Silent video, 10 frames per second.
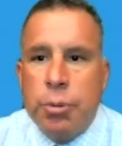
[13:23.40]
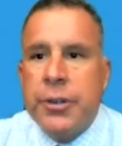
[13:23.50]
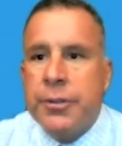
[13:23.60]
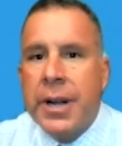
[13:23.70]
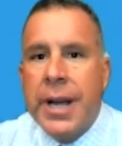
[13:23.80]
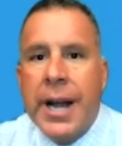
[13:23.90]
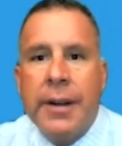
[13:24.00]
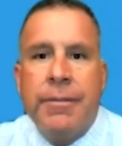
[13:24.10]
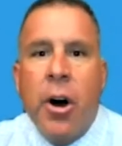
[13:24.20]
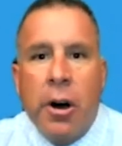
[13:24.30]
Bridgeford got
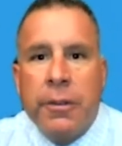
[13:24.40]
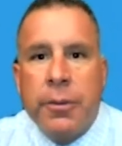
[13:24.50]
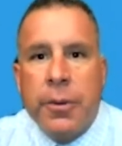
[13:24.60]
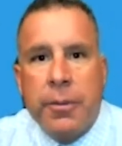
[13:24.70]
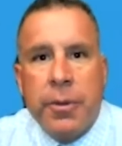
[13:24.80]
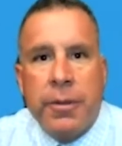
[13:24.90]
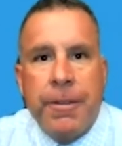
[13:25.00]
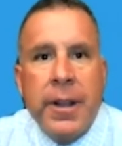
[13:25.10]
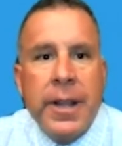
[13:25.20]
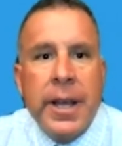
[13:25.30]
involved with
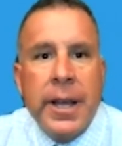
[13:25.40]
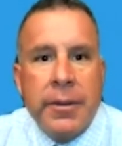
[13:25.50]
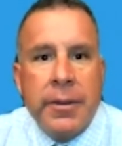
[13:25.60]
funding